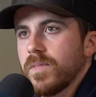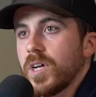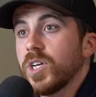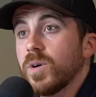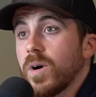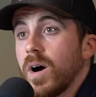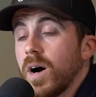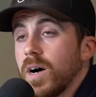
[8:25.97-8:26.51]
And
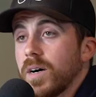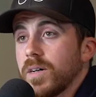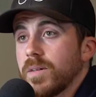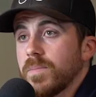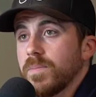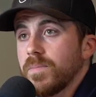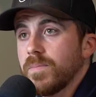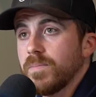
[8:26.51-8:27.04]
you were
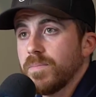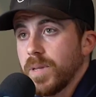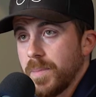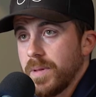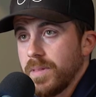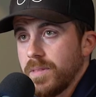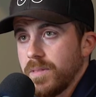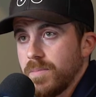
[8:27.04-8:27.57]
all
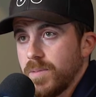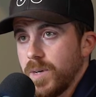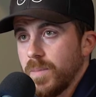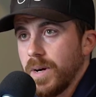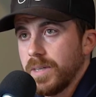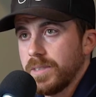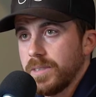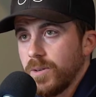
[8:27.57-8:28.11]
Plymouth pretty
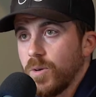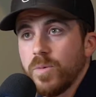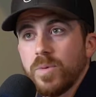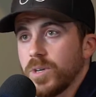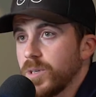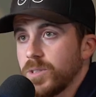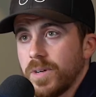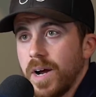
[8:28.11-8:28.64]
much, or
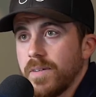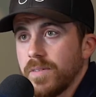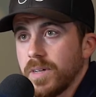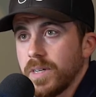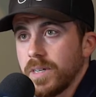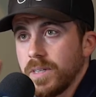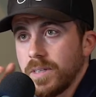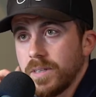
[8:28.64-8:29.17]
were you
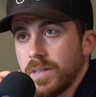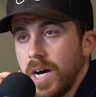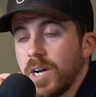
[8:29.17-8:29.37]
traveling?